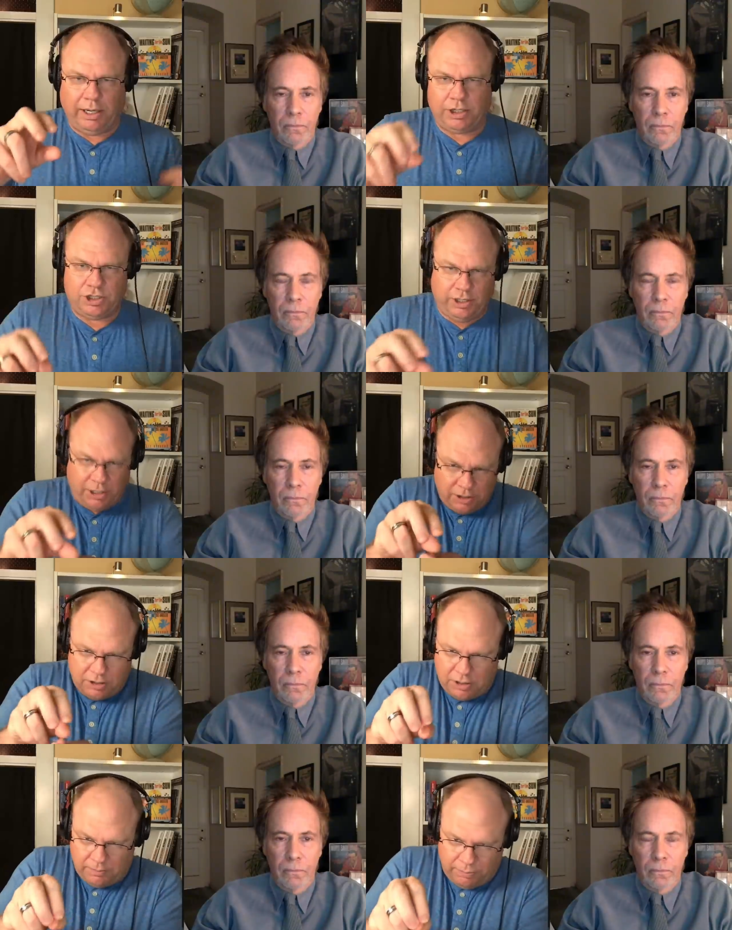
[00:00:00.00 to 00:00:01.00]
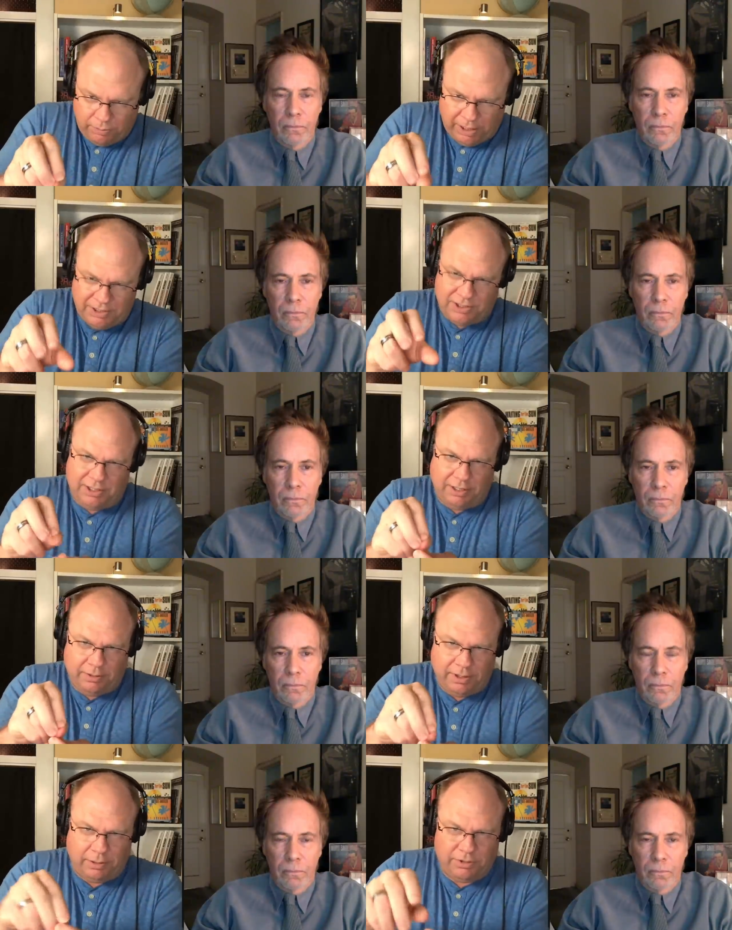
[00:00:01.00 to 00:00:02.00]
Speaker 1: actually compressed.
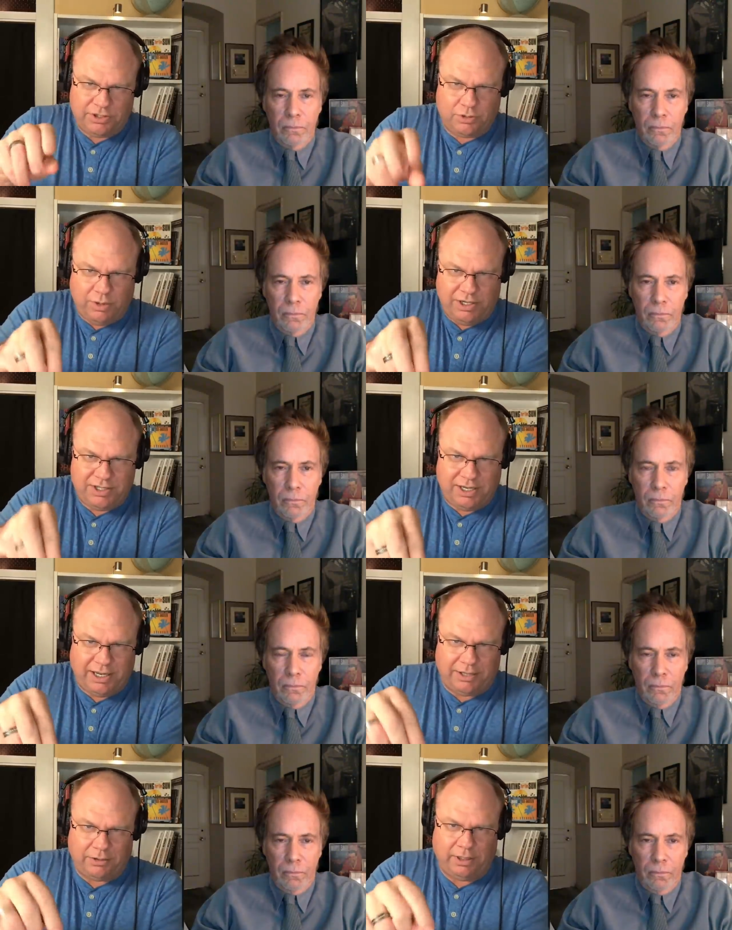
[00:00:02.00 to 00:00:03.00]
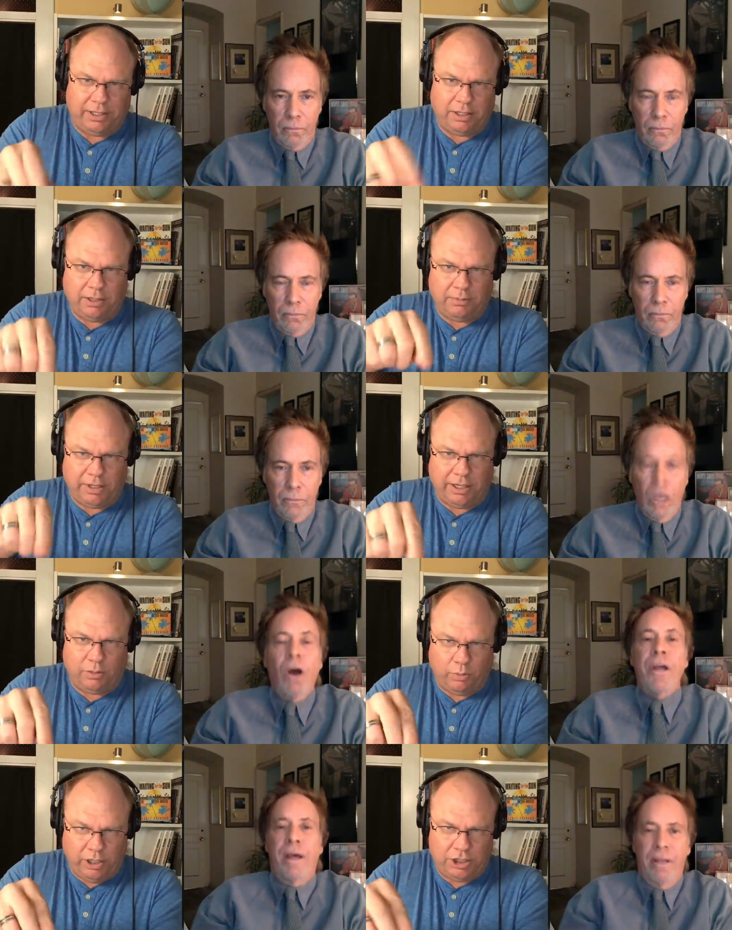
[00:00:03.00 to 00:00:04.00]
They they were squeezed together like um kind
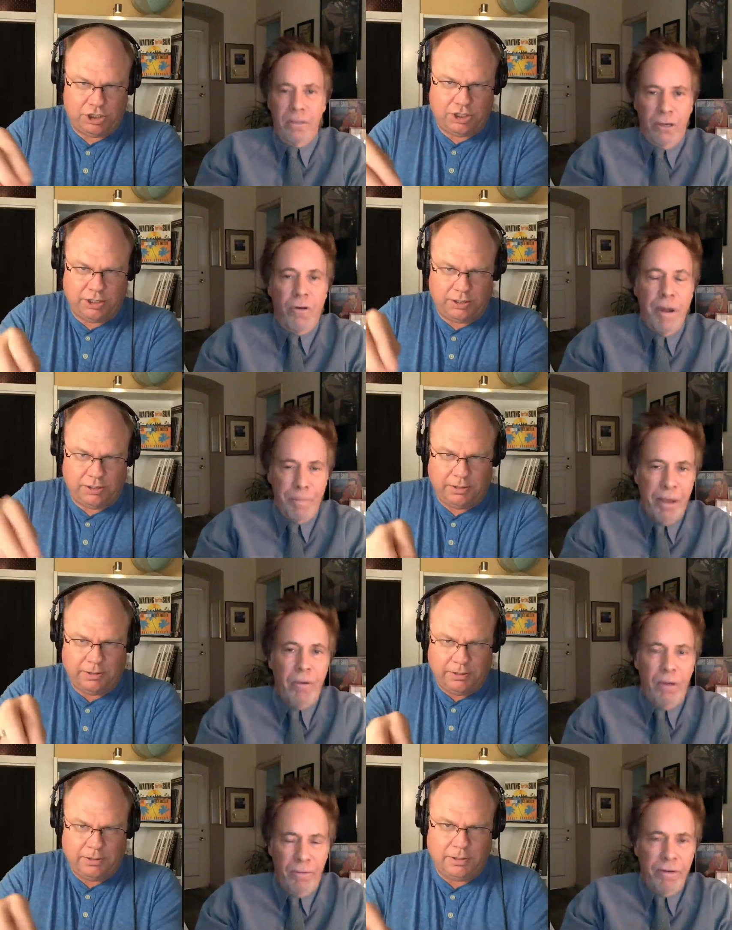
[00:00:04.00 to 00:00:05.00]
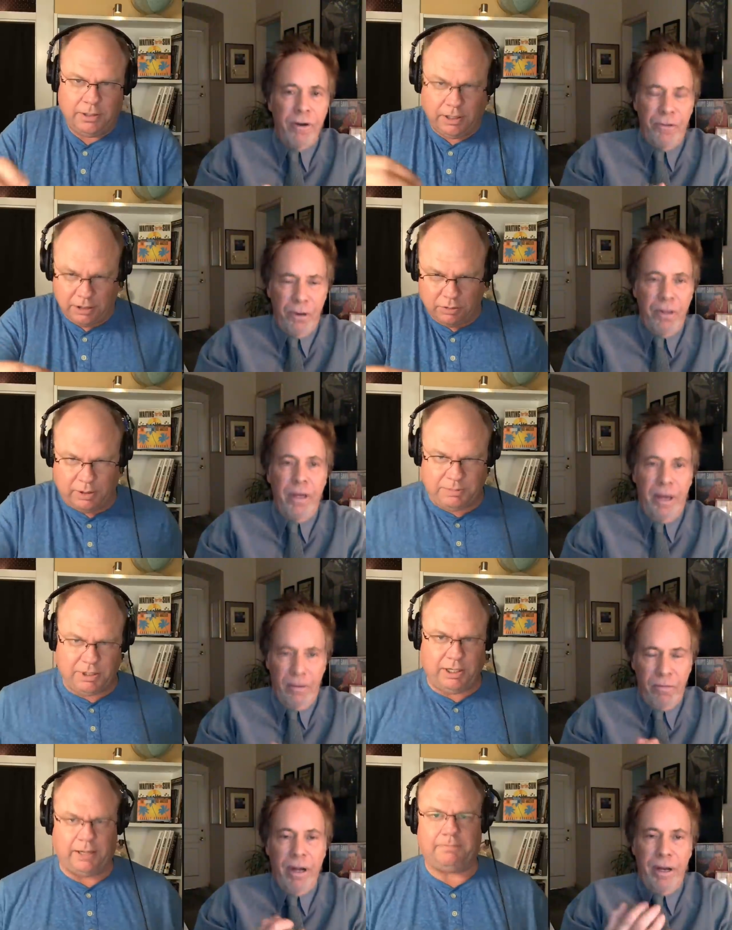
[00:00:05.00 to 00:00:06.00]
of. Oh yeah, ridged. there's a
Speaker 2: crimping version crimp, of that.
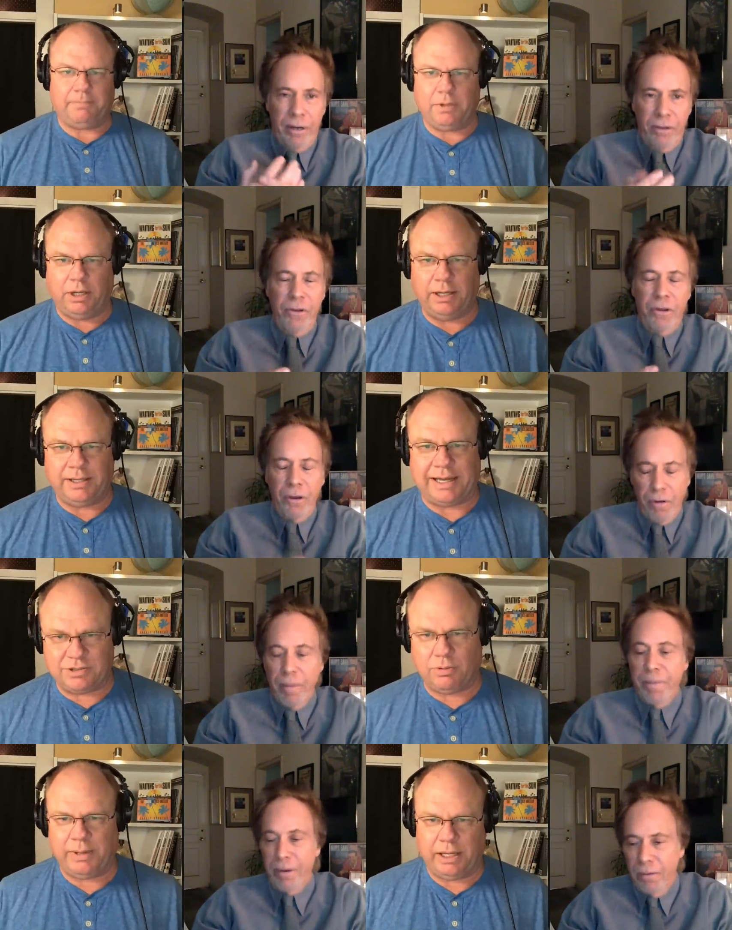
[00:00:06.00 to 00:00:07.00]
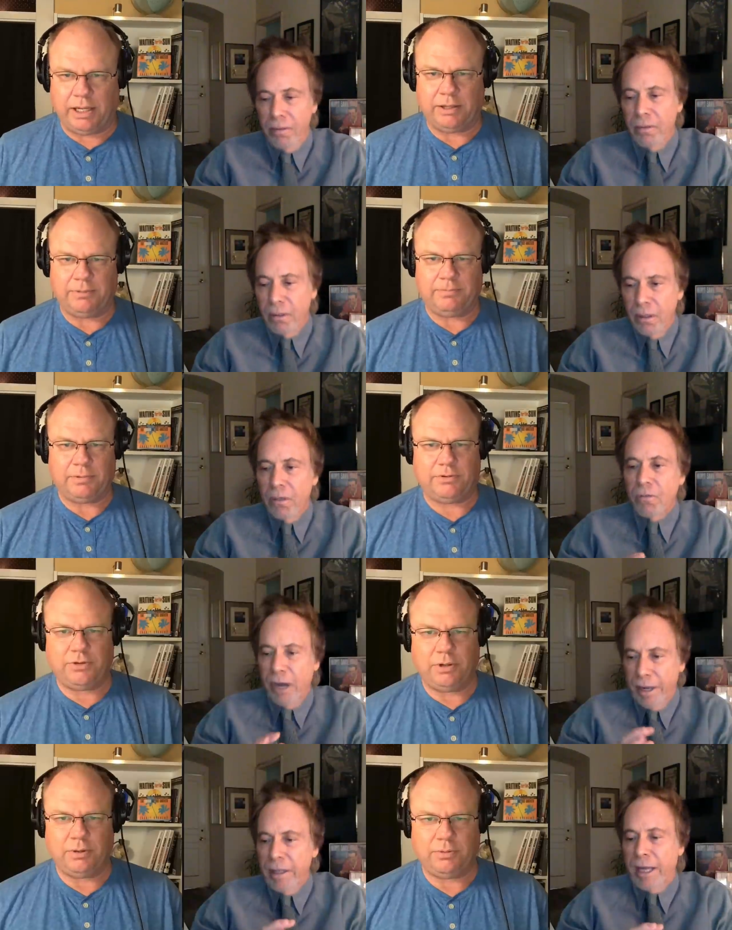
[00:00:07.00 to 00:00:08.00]
Yeah, right. I, that's what we had.
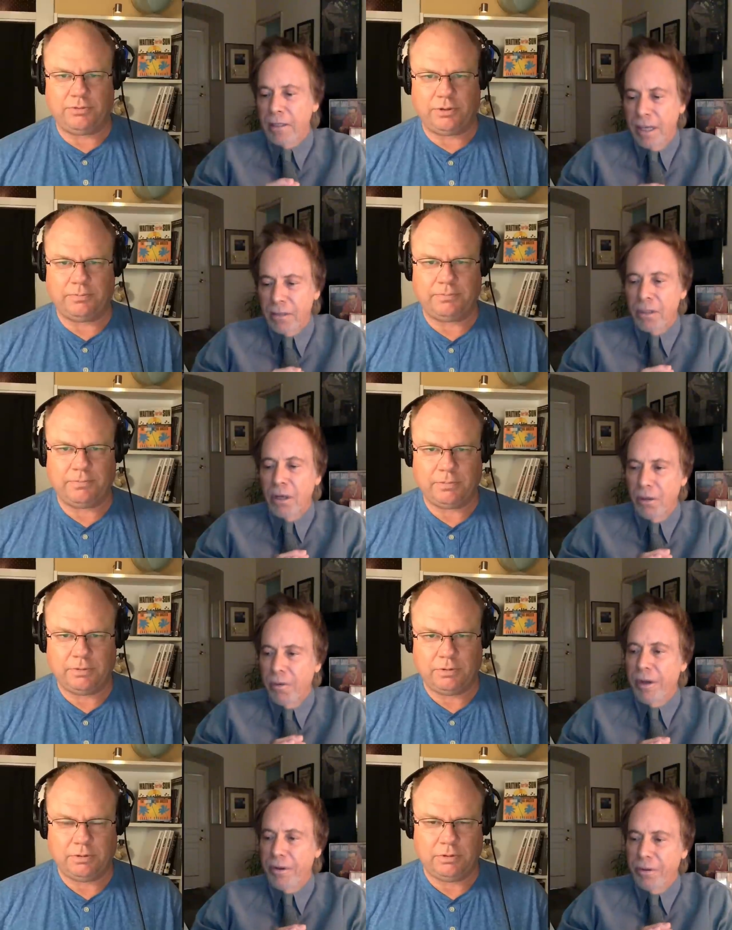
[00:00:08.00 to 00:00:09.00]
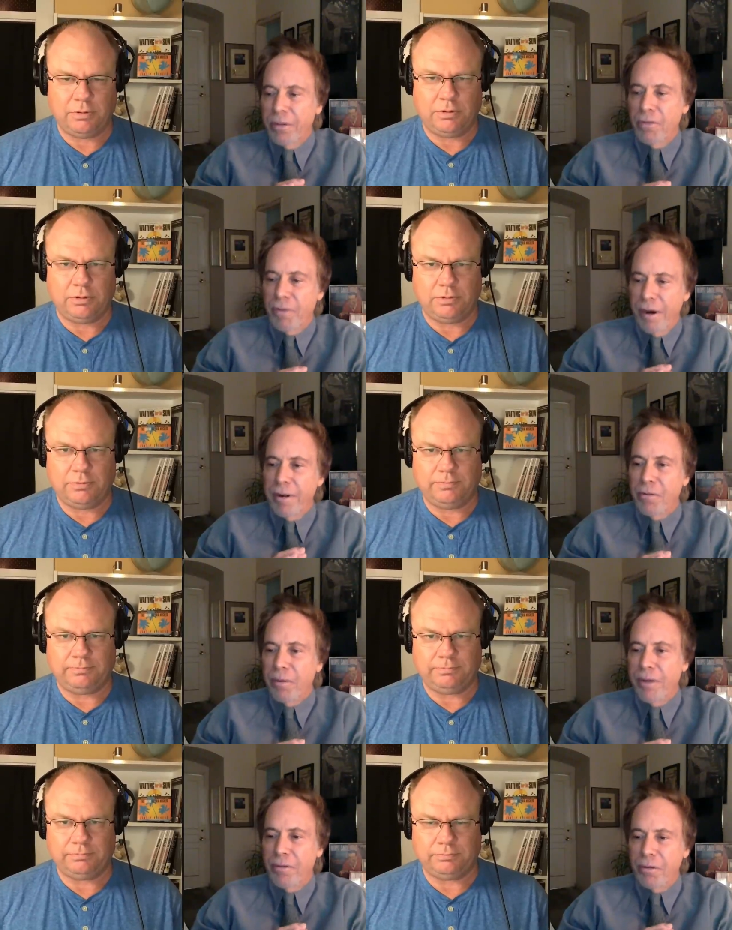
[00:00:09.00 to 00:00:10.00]
Right. So, that's yeah. that's another way to do it. There's various
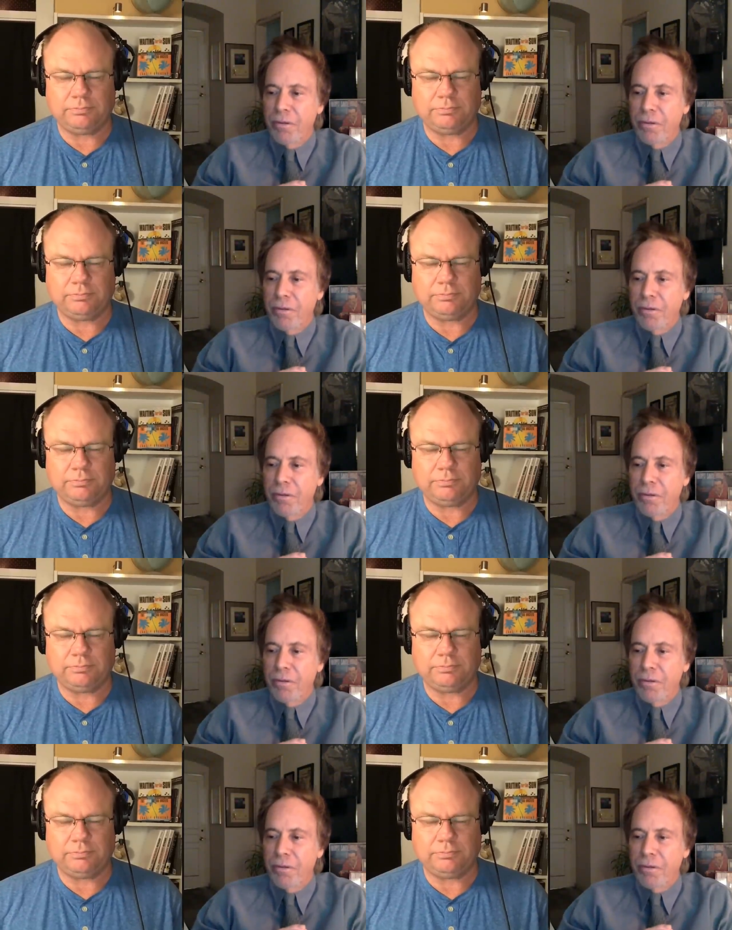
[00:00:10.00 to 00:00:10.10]
ways to